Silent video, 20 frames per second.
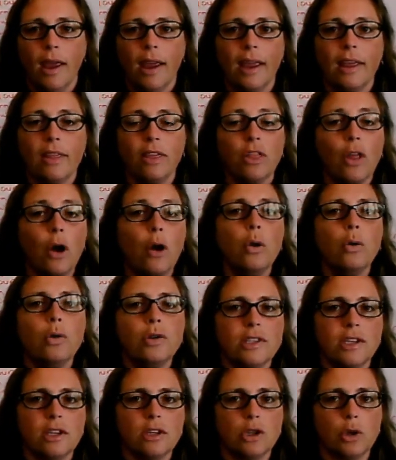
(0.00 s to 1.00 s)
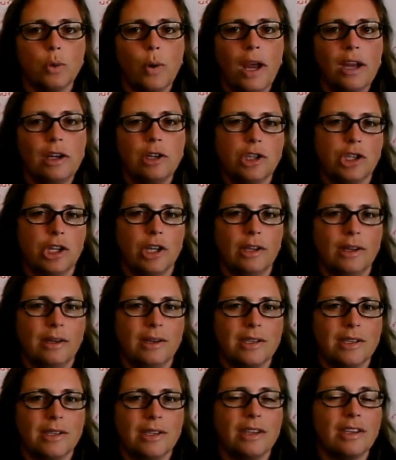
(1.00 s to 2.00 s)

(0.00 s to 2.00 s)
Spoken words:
In those situations,